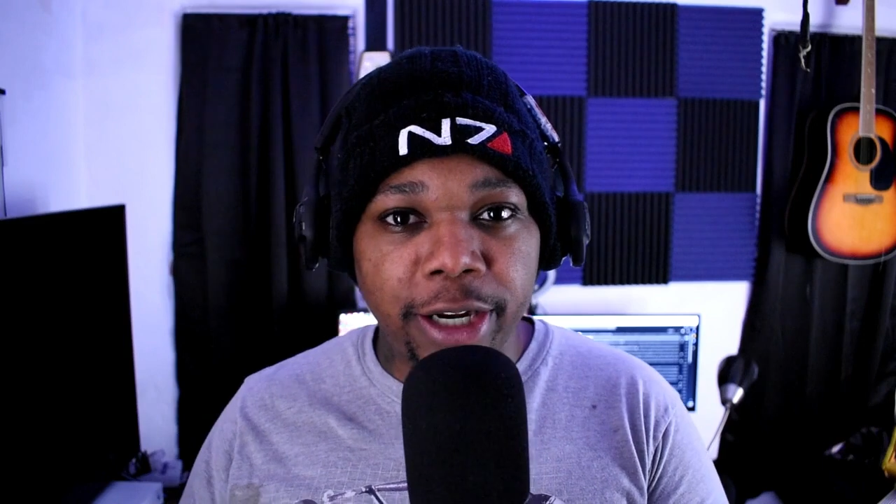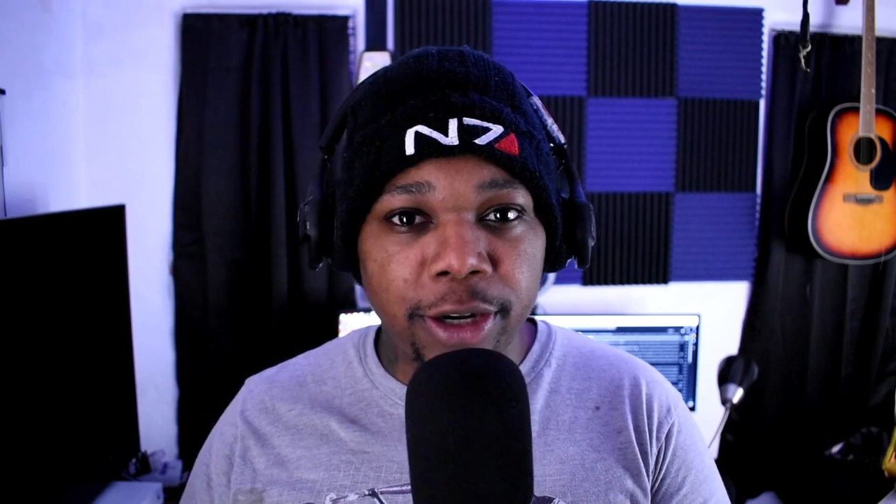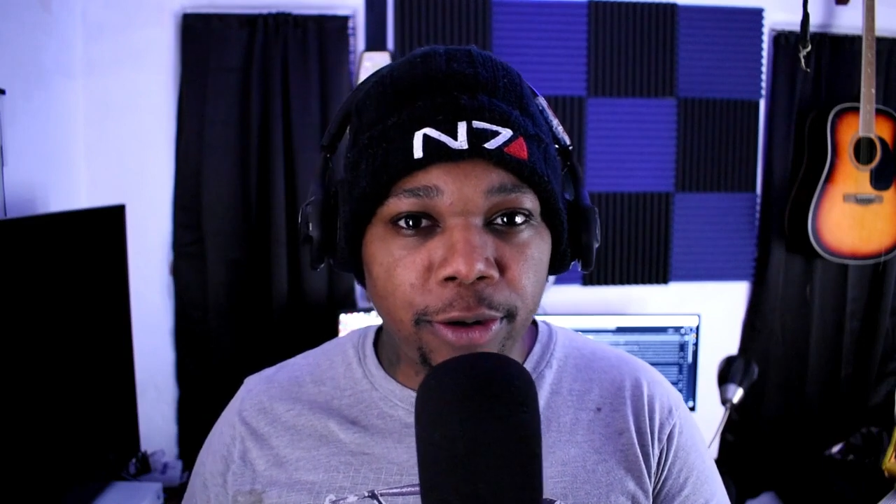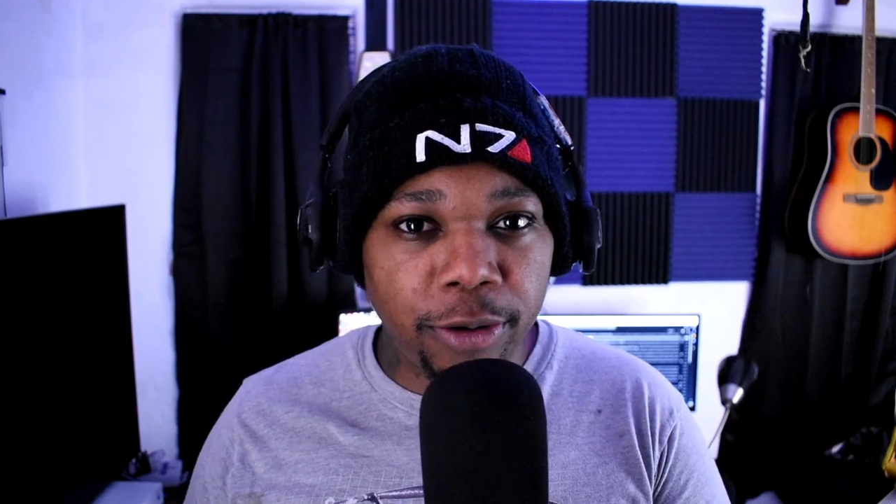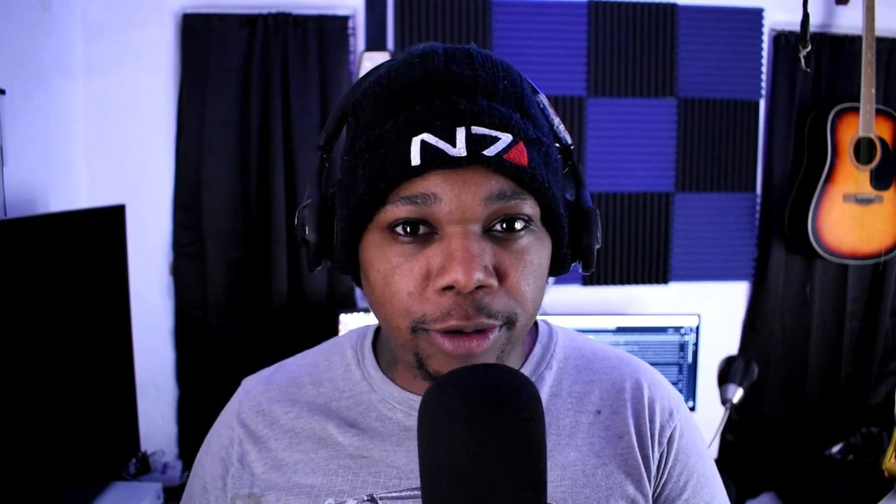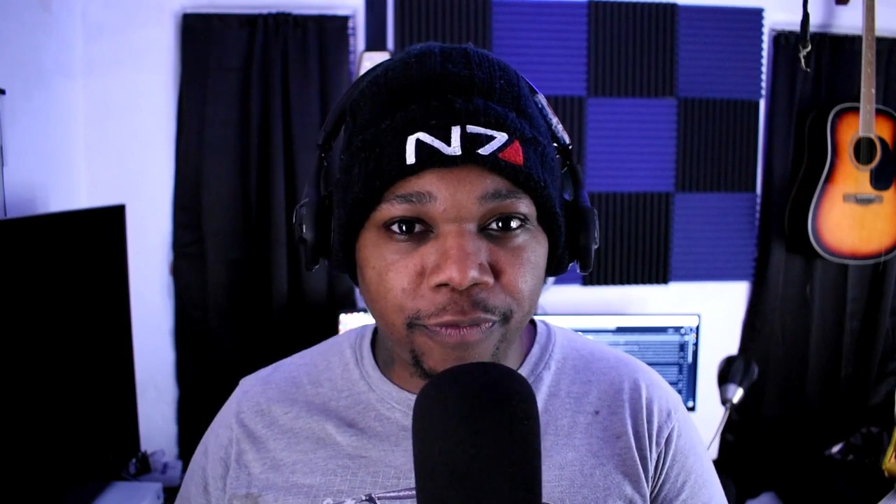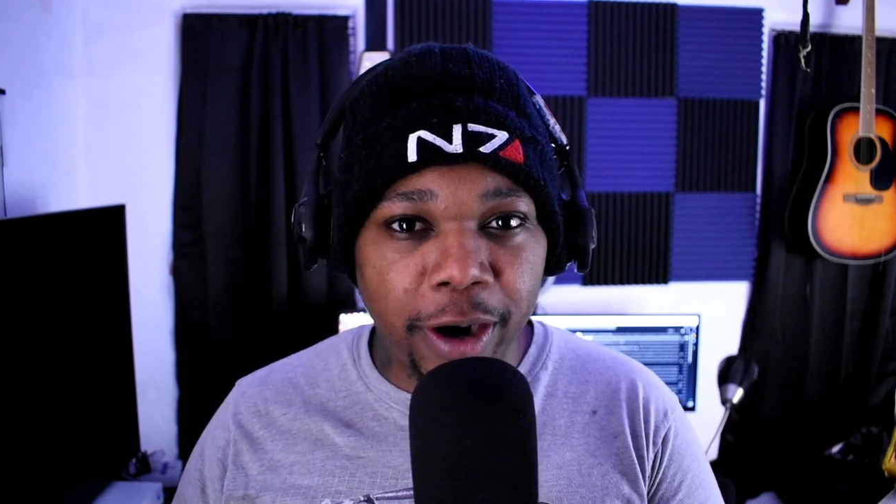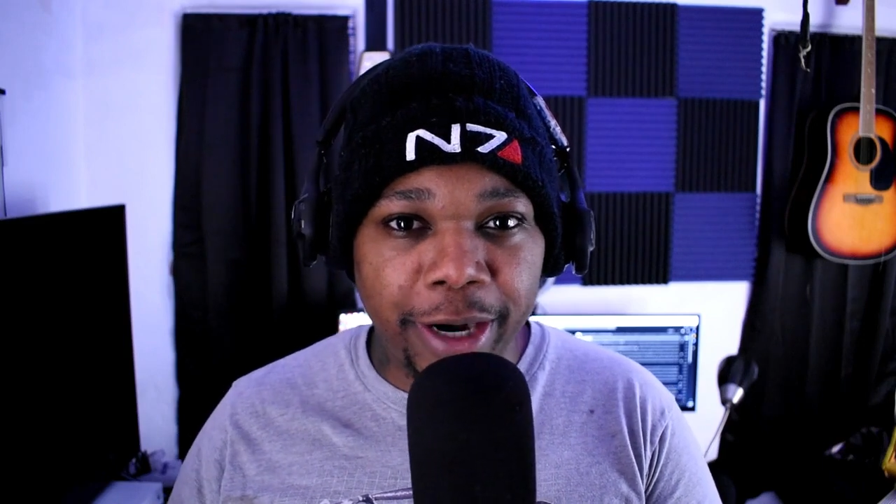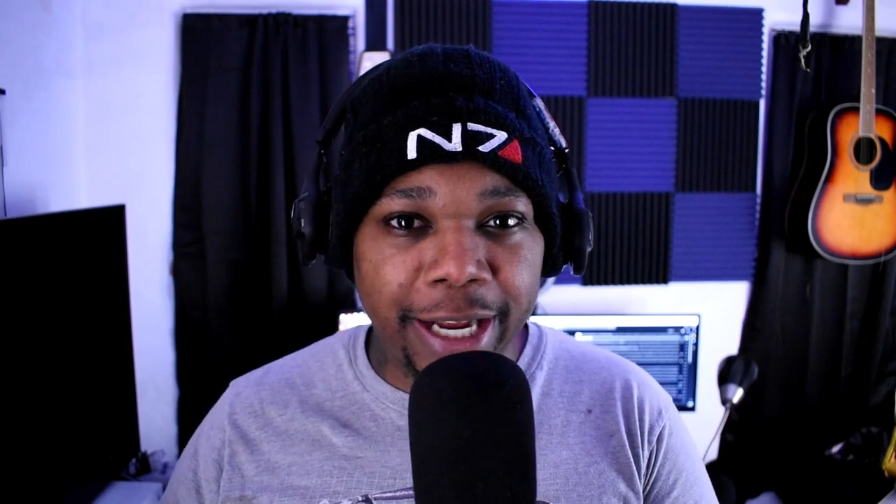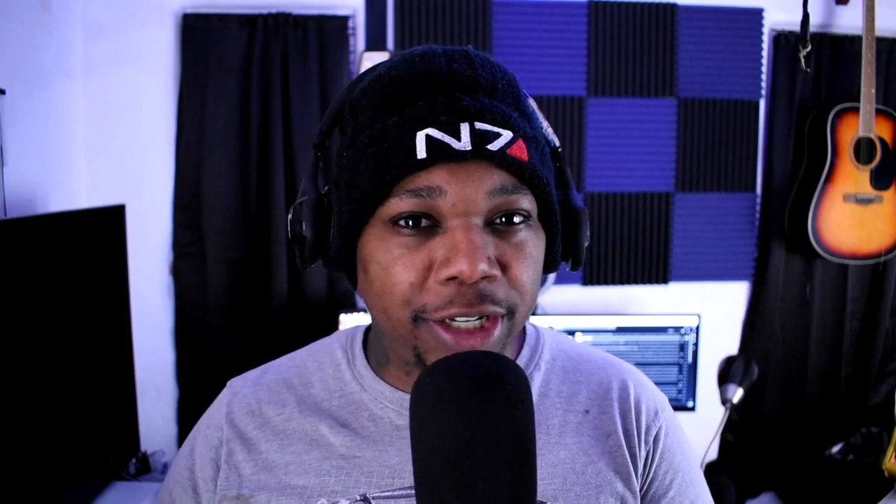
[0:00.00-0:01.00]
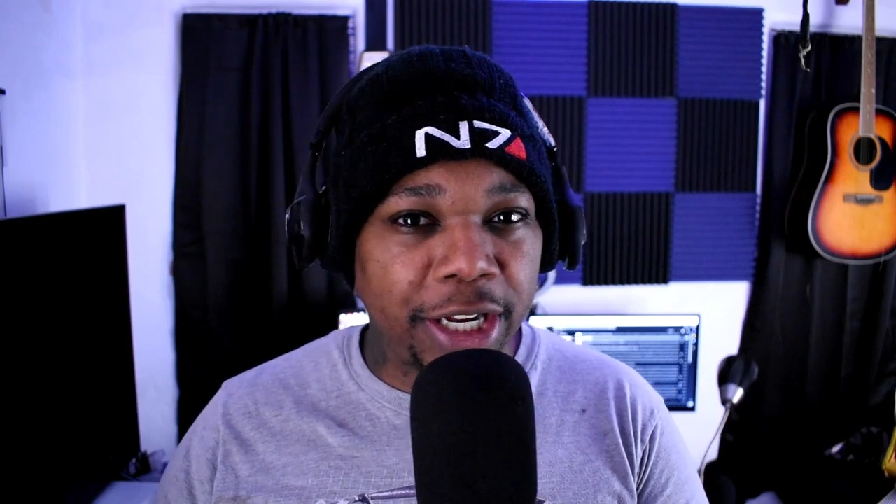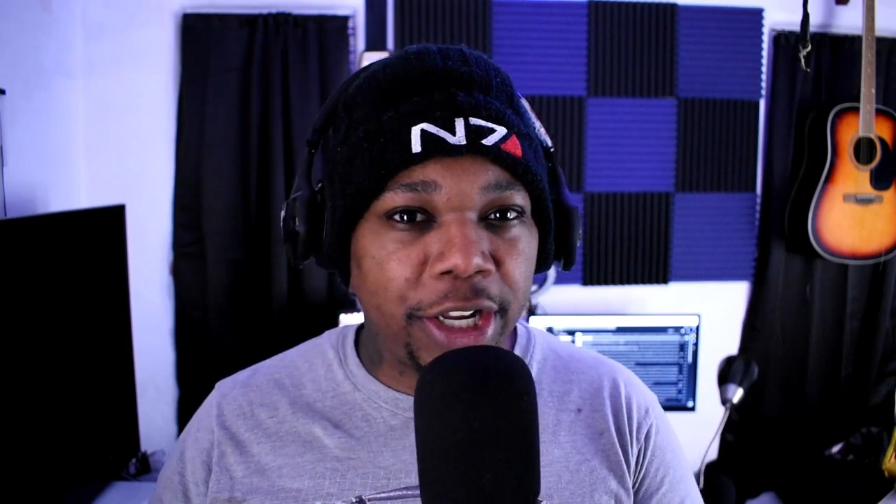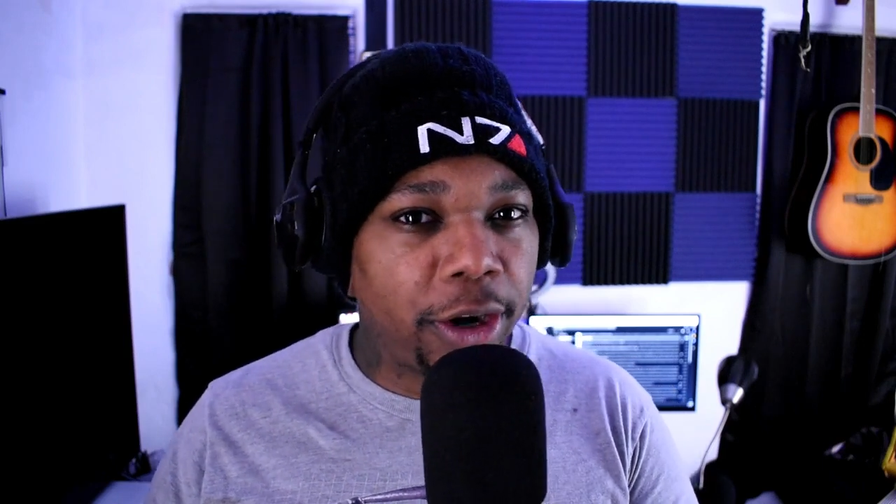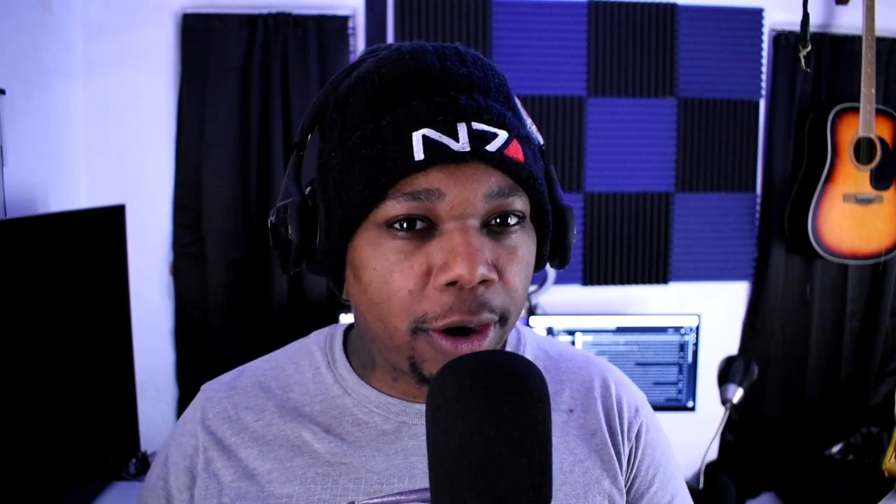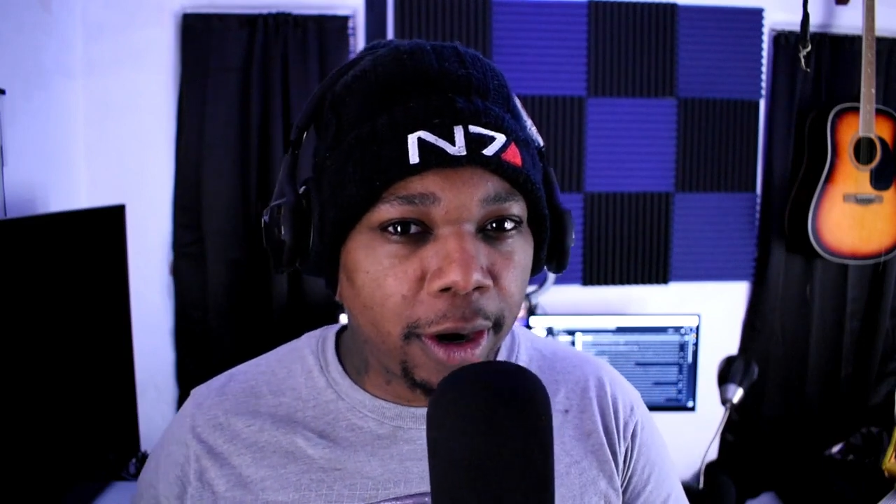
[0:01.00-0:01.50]
dude who's very
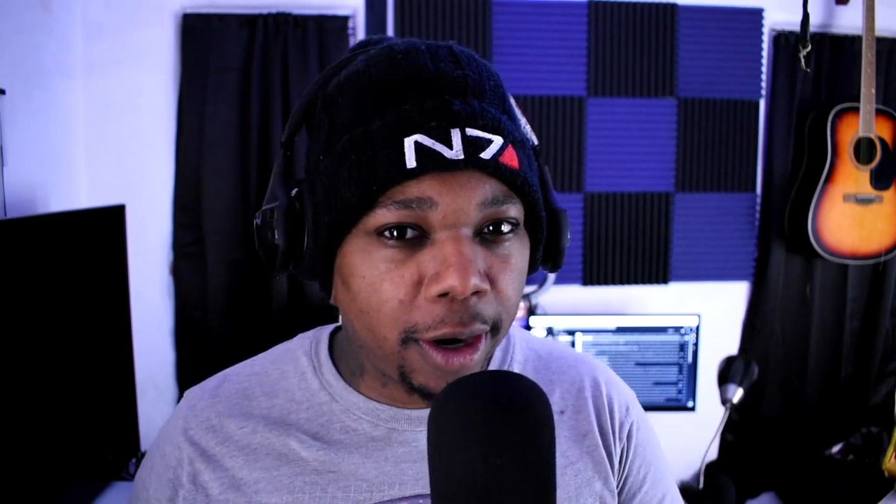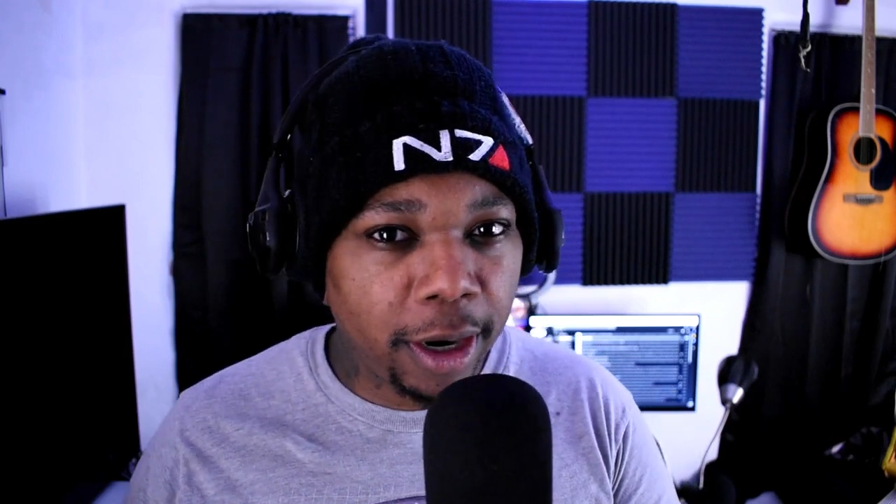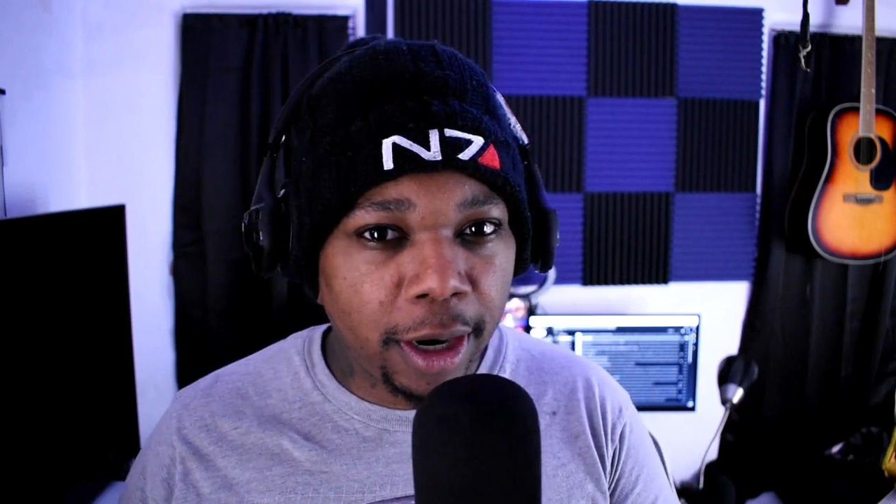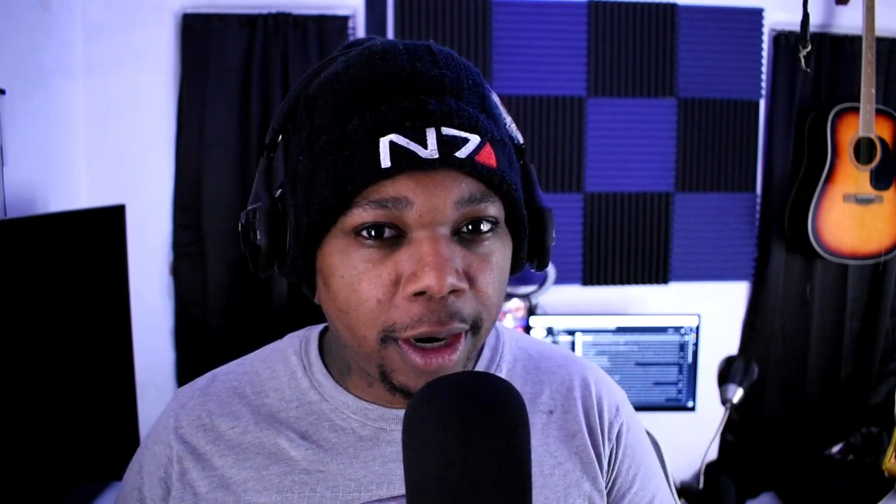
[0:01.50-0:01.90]
insecure,